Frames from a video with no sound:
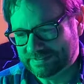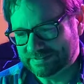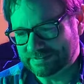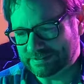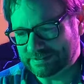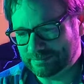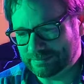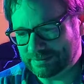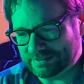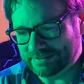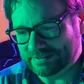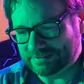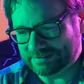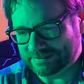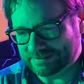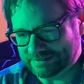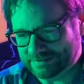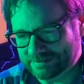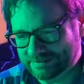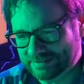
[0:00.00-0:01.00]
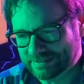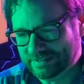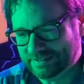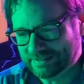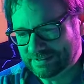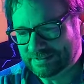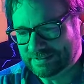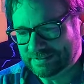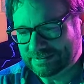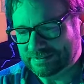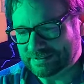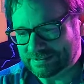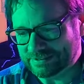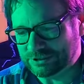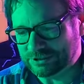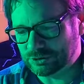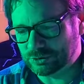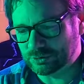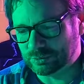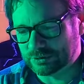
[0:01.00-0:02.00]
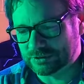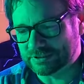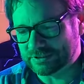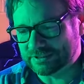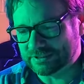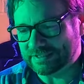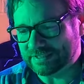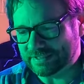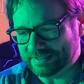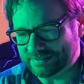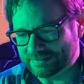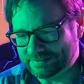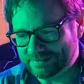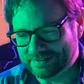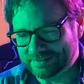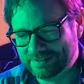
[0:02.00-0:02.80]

come on, I swear to God,